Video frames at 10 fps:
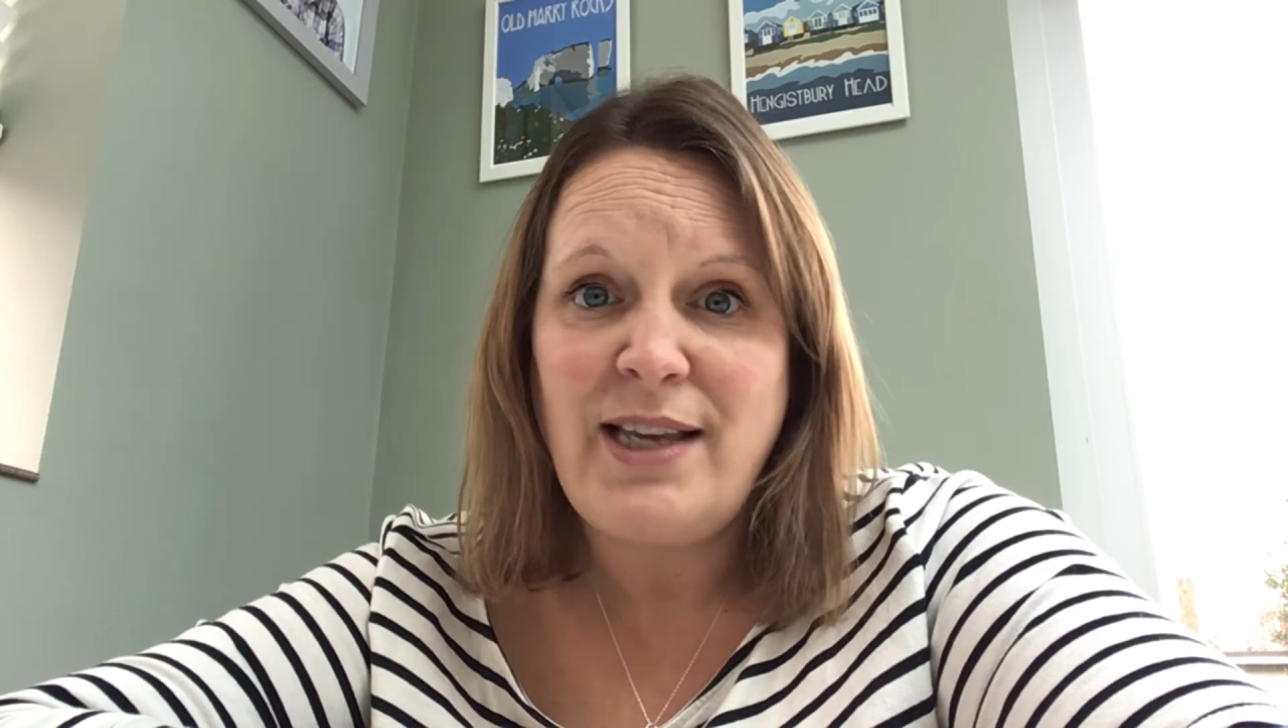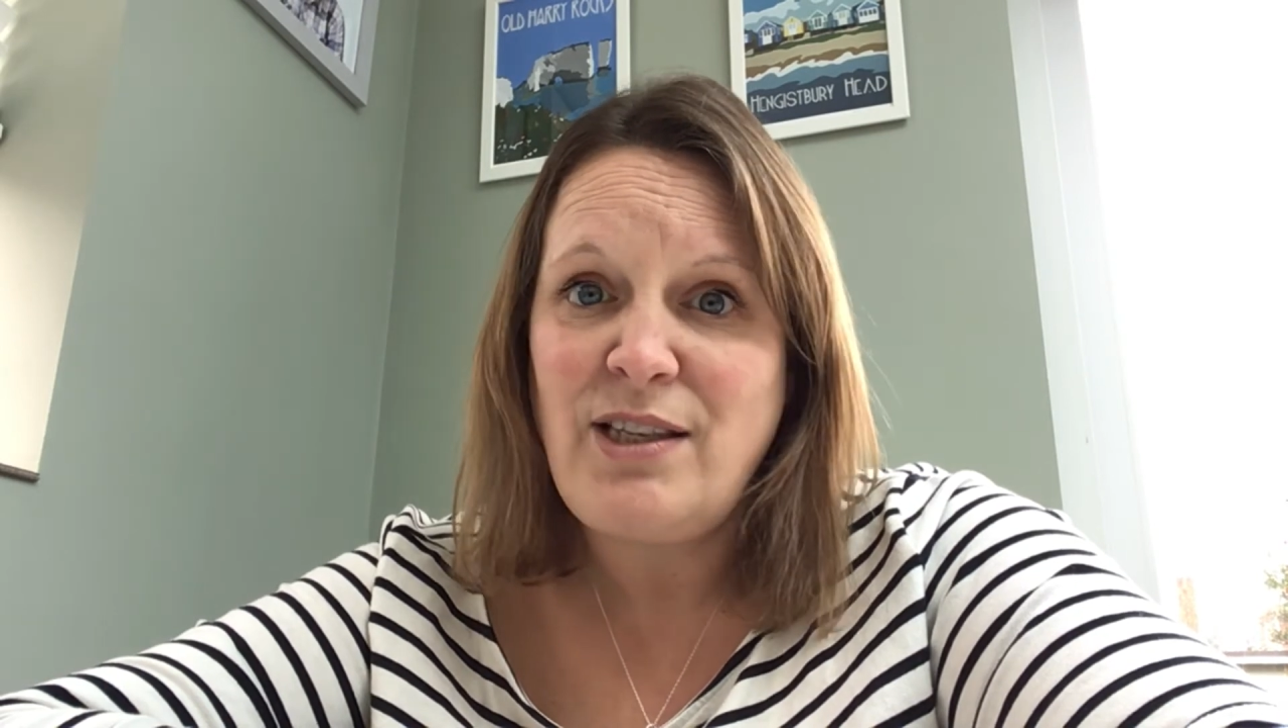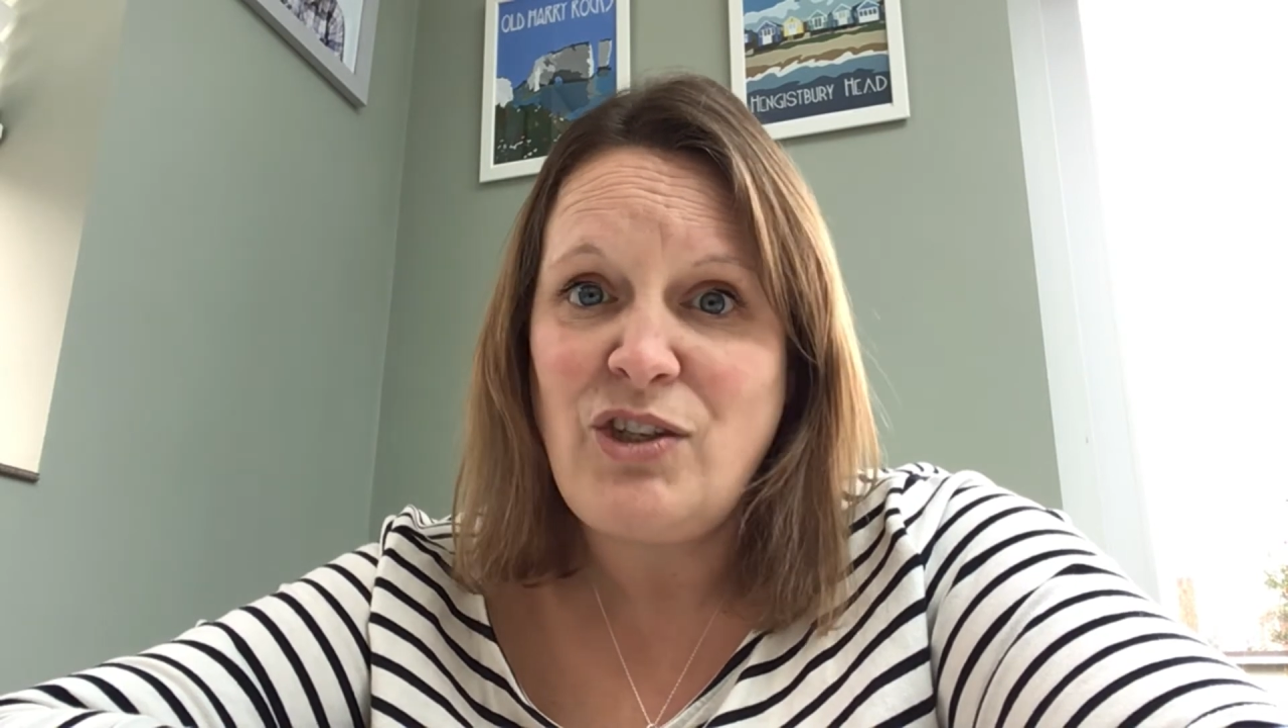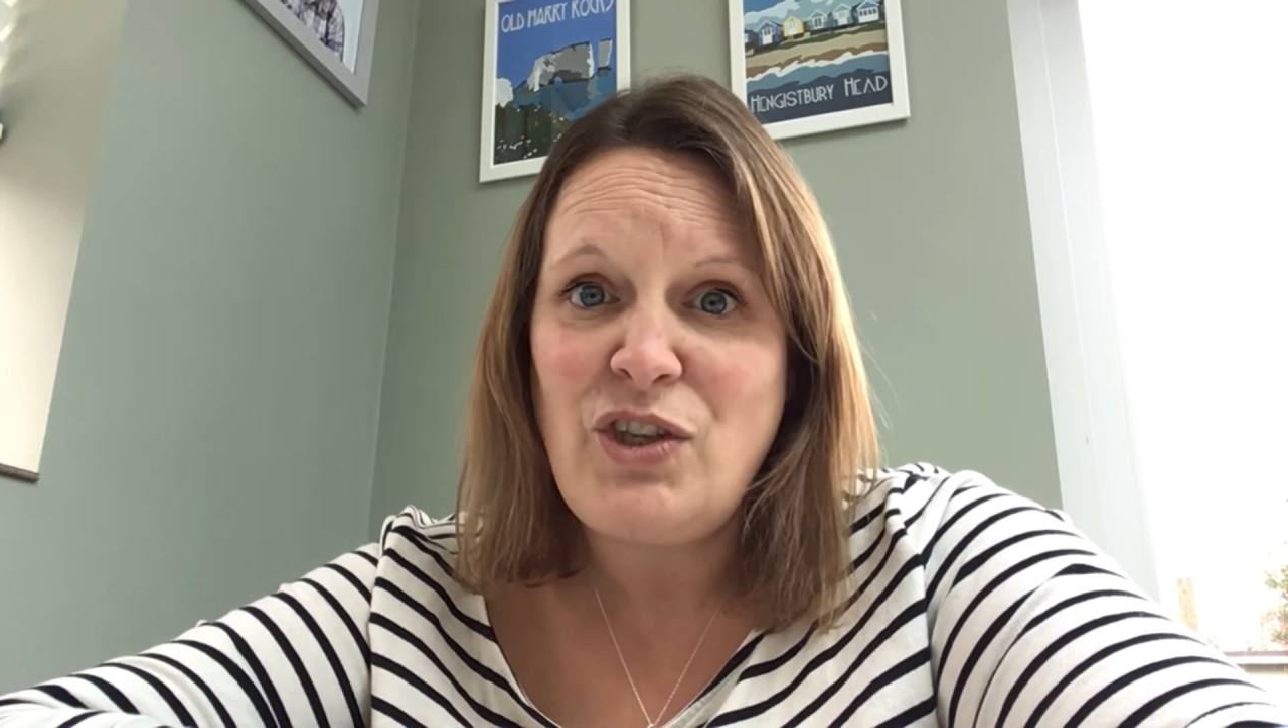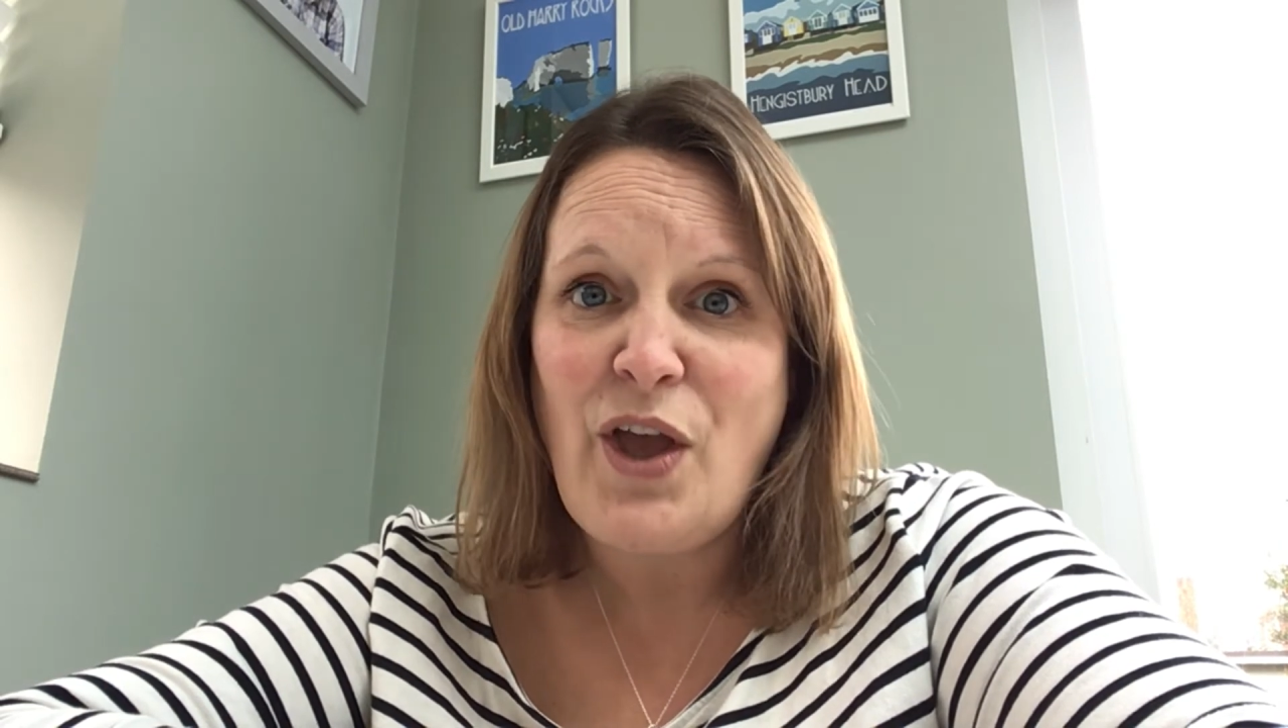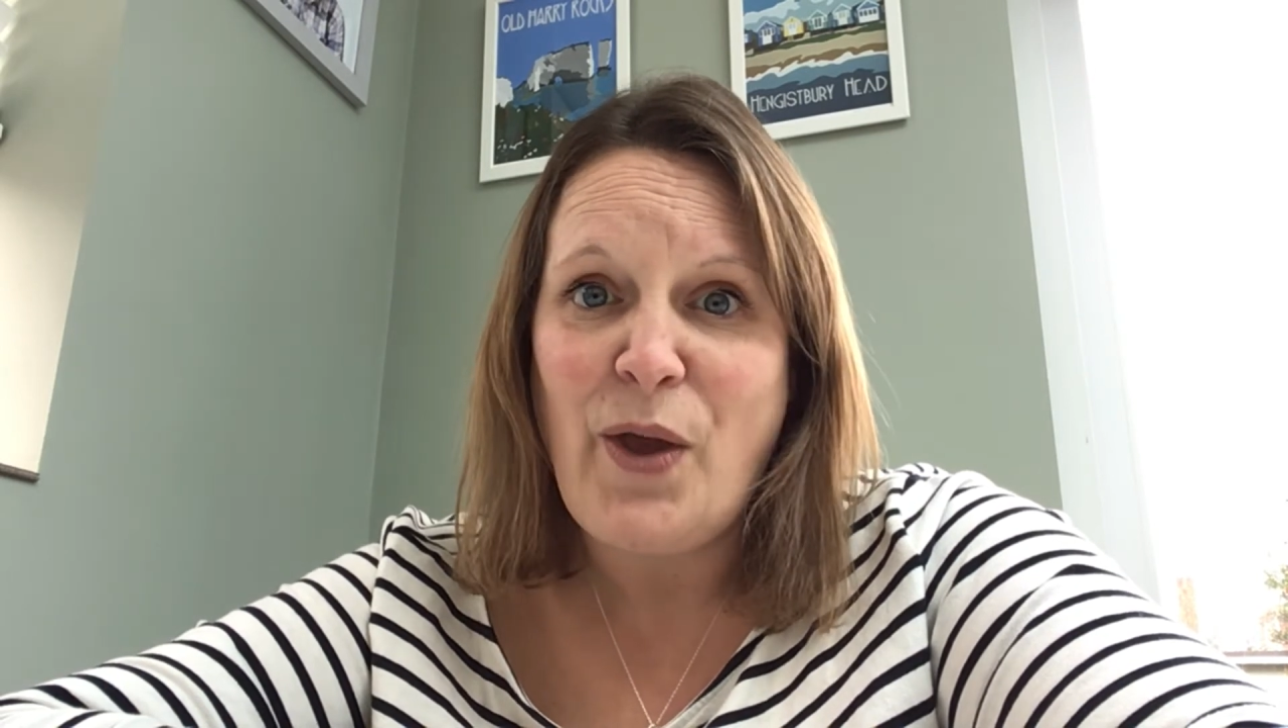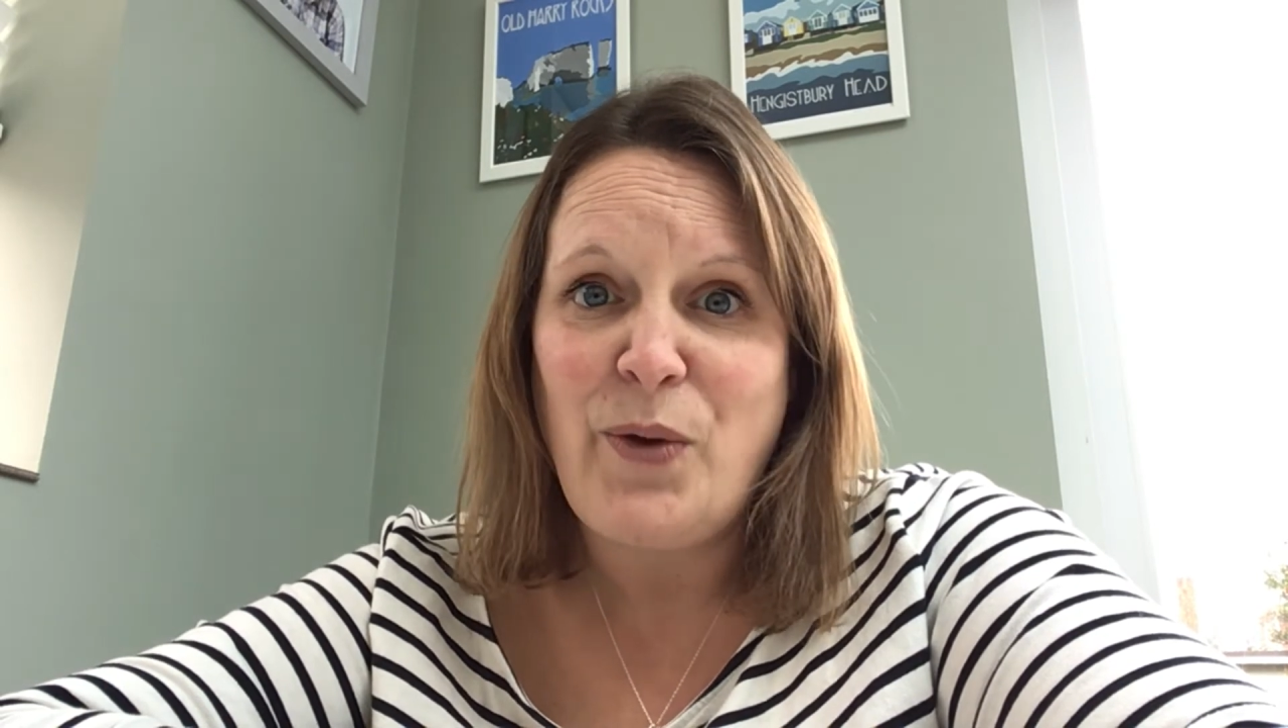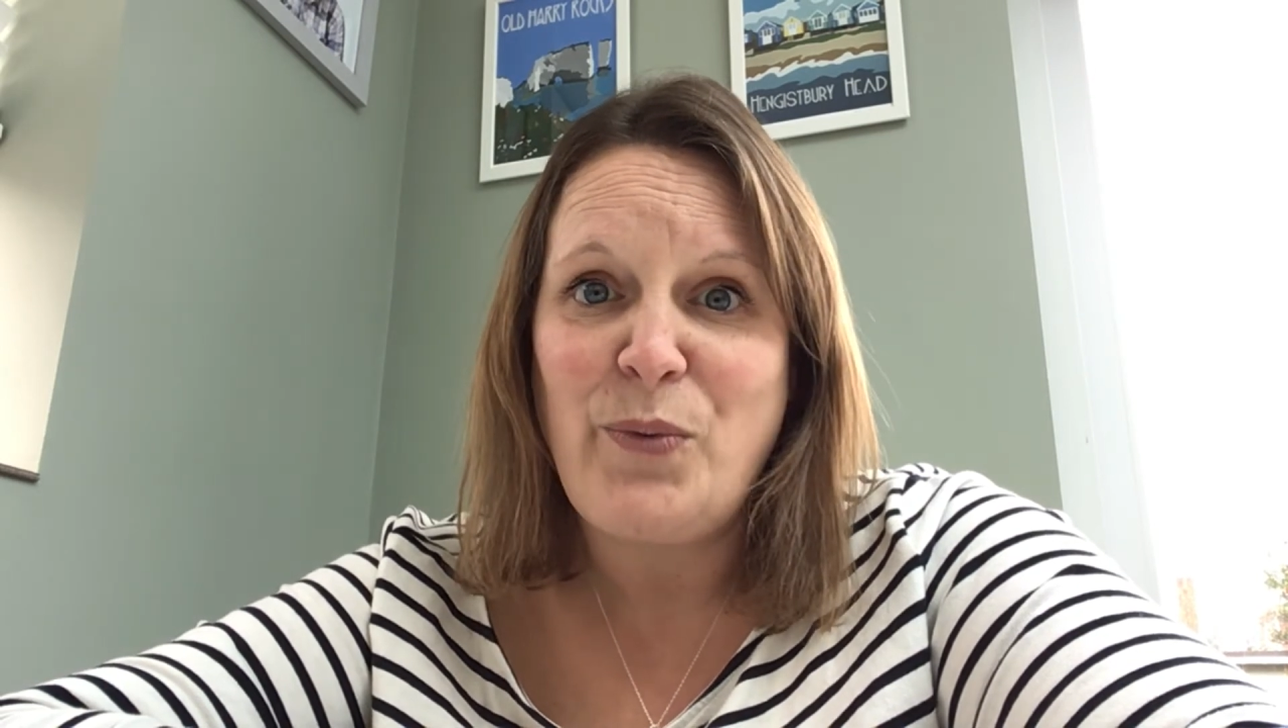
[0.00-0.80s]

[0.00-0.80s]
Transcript: us know